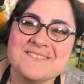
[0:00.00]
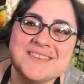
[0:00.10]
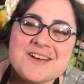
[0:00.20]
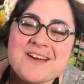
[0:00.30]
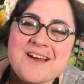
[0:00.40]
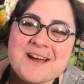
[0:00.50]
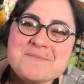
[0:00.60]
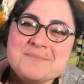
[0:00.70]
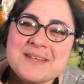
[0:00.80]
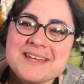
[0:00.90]
There are a
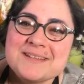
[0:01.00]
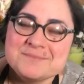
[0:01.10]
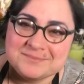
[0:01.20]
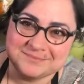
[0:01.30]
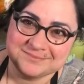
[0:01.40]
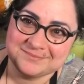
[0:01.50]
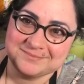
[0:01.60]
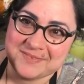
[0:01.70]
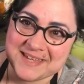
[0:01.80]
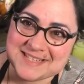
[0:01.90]
million
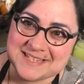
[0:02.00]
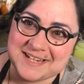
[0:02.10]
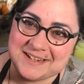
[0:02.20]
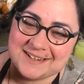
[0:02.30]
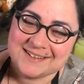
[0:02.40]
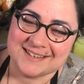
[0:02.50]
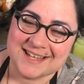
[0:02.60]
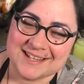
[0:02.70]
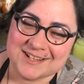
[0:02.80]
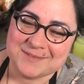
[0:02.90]
things in here
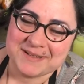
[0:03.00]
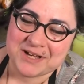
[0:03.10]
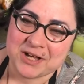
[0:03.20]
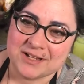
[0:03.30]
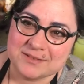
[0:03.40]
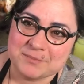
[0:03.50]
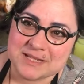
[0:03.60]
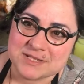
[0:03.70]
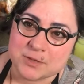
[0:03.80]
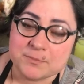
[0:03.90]
that could be called
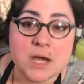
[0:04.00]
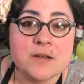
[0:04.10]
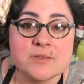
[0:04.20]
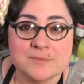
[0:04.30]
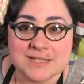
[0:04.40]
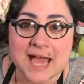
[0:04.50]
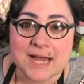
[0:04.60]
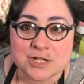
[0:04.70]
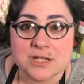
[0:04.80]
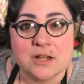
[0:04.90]
butt soup. None of them is
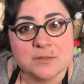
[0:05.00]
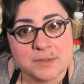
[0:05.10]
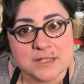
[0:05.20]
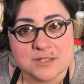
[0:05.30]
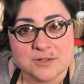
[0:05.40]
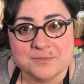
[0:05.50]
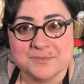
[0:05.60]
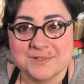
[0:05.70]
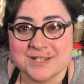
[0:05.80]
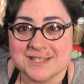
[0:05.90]
actually called butt soup,
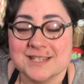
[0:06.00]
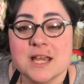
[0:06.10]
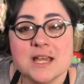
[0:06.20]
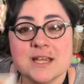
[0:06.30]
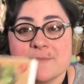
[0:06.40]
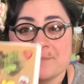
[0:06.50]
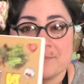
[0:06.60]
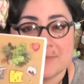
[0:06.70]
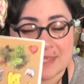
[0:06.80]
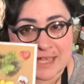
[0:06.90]
just
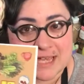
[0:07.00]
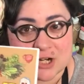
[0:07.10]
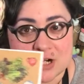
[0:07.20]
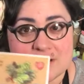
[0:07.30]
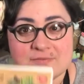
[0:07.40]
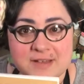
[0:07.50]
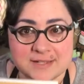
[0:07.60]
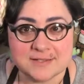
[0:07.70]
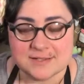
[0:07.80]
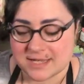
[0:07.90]
in her
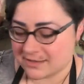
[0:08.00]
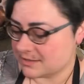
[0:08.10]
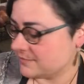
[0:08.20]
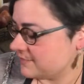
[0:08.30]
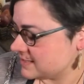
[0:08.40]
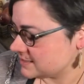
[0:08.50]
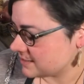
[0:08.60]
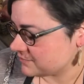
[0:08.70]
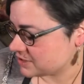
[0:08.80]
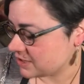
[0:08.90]
defense, in the defense
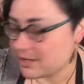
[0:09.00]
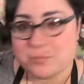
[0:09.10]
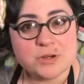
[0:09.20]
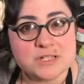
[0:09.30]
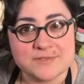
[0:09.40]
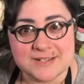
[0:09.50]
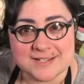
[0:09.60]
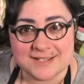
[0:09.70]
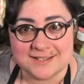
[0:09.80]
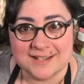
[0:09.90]
of Sherri Brooks
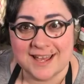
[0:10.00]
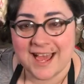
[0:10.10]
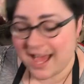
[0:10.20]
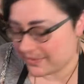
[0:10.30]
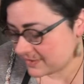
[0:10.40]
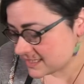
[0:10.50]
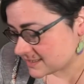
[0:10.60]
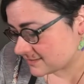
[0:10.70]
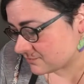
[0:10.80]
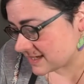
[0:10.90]
Vinton, this
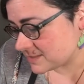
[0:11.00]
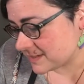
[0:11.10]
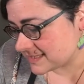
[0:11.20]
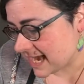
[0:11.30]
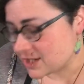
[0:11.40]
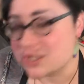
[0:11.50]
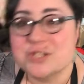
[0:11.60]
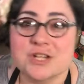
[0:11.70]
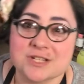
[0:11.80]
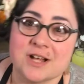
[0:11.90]
recipe is actually
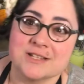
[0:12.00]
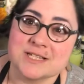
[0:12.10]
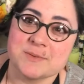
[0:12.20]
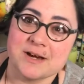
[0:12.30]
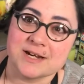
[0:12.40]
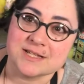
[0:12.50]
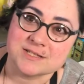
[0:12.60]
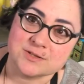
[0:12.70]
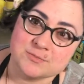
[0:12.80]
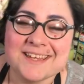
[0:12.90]
just called asparagus
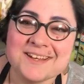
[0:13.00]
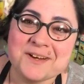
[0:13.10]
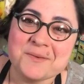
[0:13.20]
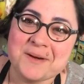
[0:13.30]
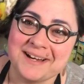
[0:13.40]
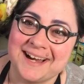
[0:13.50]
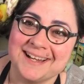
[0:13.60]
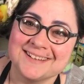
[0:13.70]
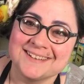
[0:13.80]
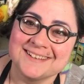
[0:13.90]
soup. You know, why not?
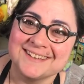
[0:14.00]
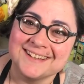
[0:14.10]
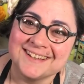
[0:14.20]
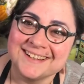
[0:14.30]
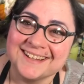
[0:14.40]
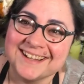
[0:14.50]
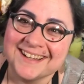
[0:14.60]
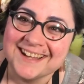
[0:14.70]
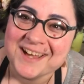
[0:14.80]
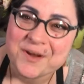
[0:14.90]

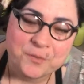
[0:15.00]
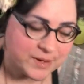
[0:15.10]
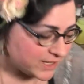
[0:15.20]
When